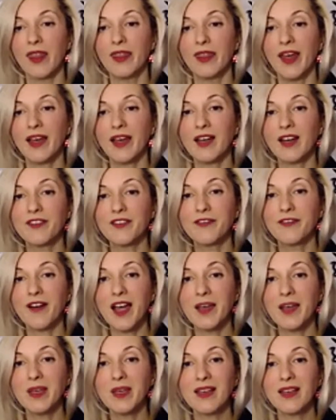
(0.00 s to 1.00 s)
that are
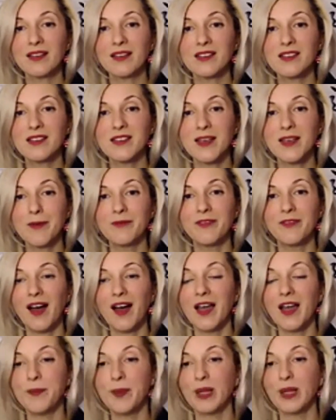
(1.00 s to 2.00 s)
vibing at the same
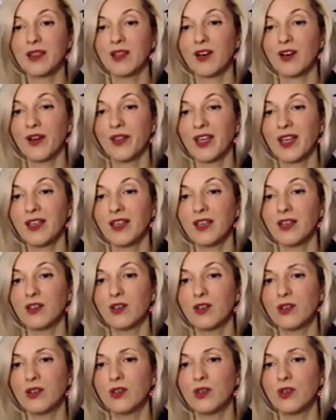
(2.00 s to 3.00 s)
vibe and are
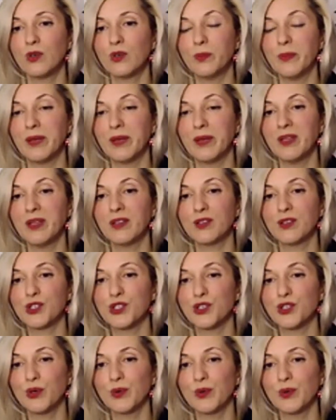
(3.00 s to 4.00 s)
thinking, oh, maybe there's
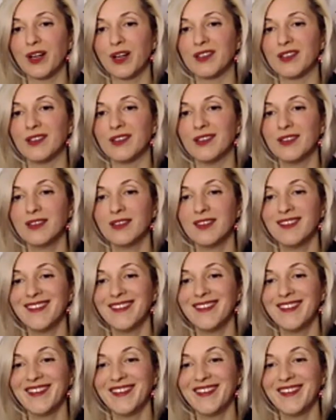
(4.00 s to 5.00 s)
no one,
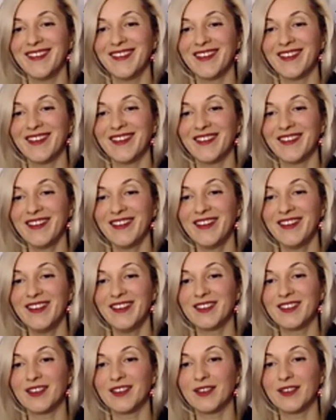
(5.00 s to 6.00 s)

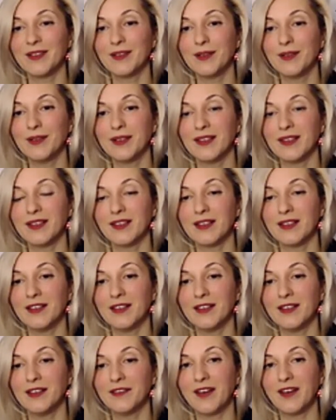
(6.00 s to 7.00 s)
you know,
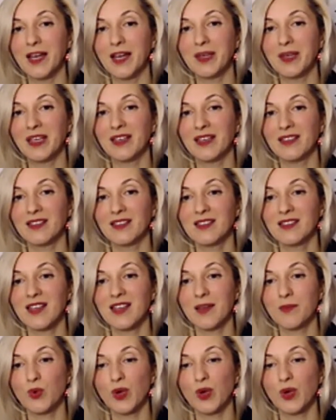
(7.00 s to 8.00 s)
vibing in the
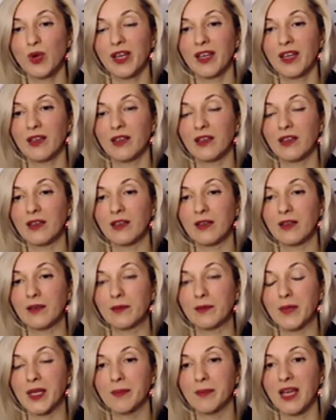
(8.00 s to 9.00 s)
same way.
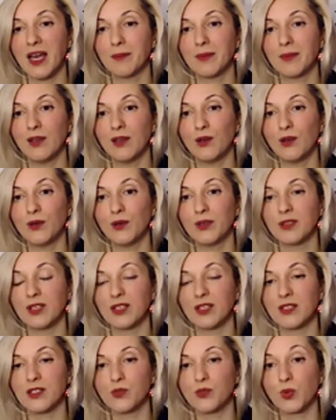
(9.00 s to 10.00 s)
Maybe I'm alone
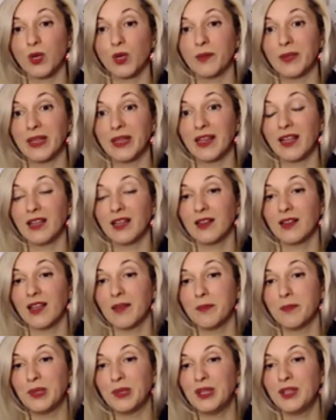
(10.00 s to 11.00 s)
in this world. And then they
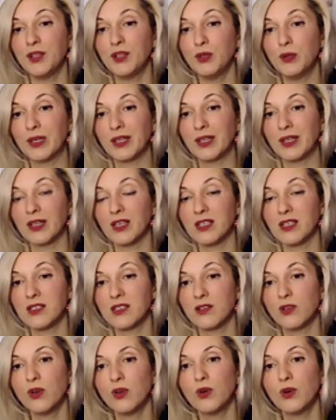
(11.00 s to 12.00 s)
meet you and they
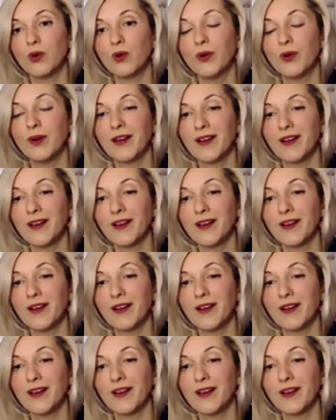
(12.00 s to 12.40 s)
say, oh,